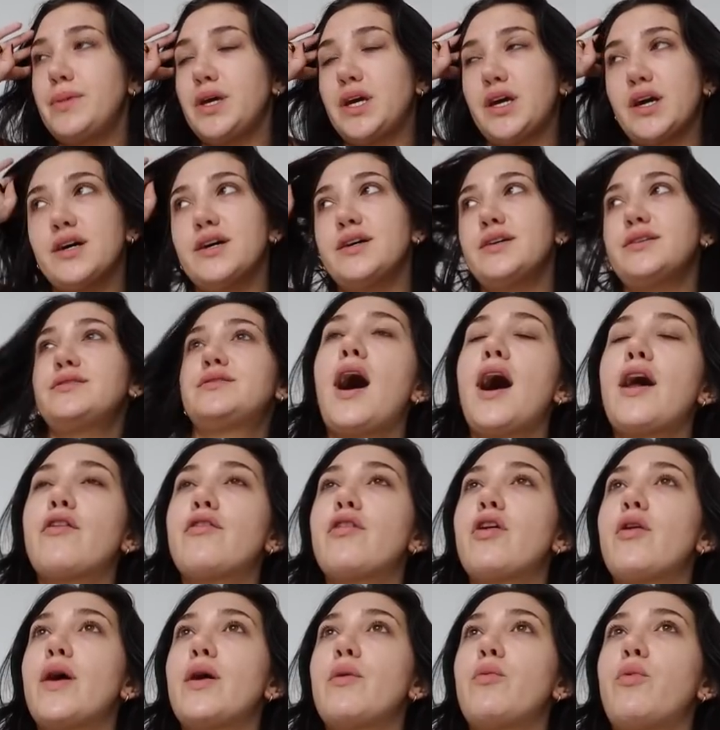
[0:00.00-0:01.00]
because I don't
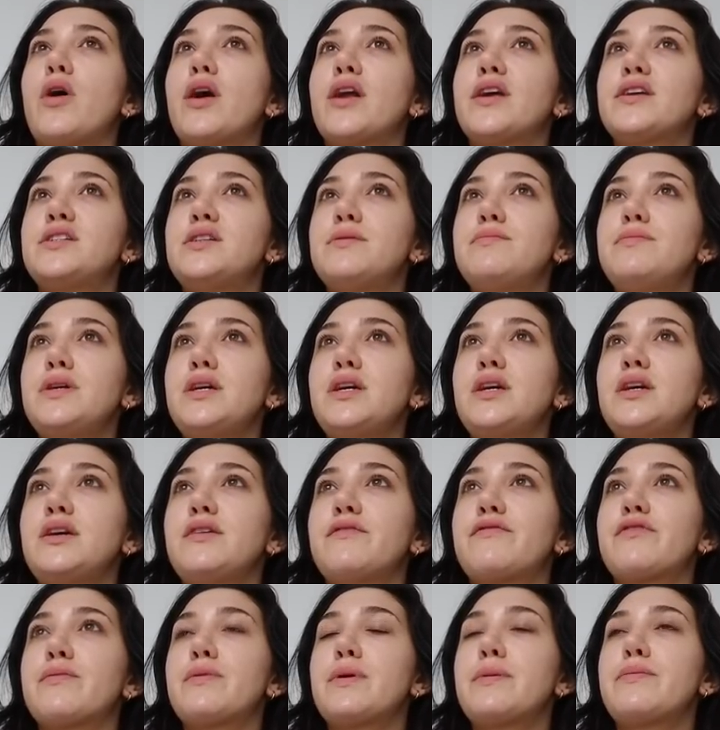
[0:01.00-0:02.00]
know, I want it to
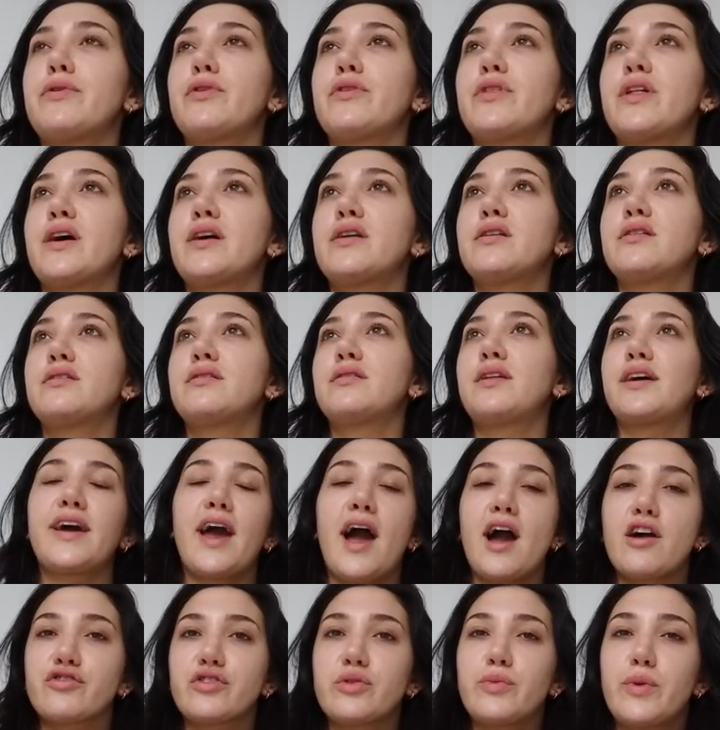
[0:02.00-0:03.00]
be for people that like
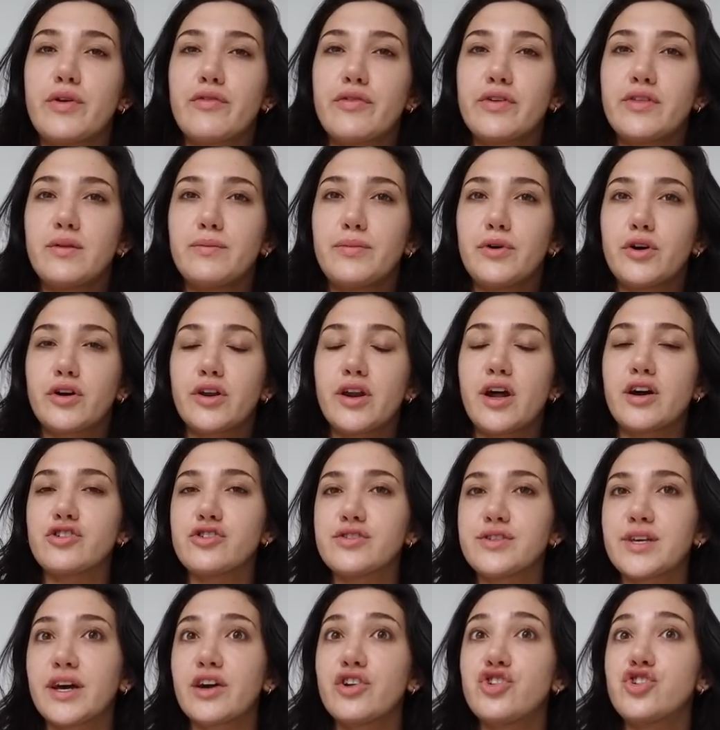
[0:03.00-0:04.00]
actually want to read the book and not
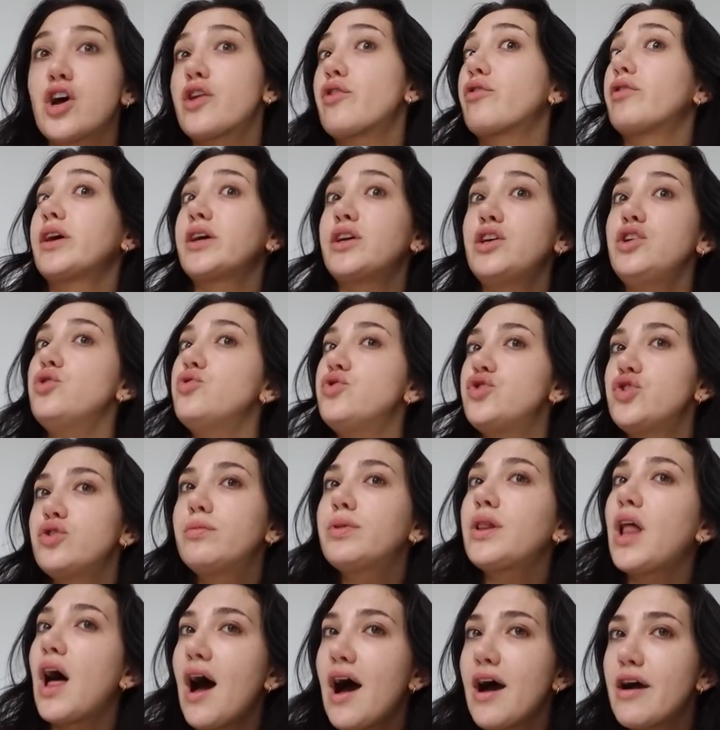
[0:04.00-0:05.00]
just like a general like
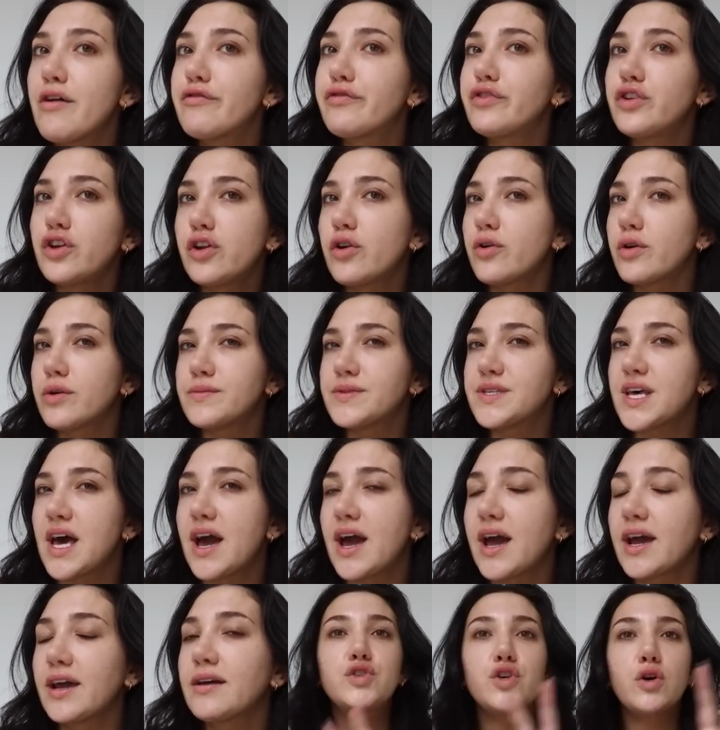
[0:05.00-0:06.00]
YouTube live, you know what I'm saying?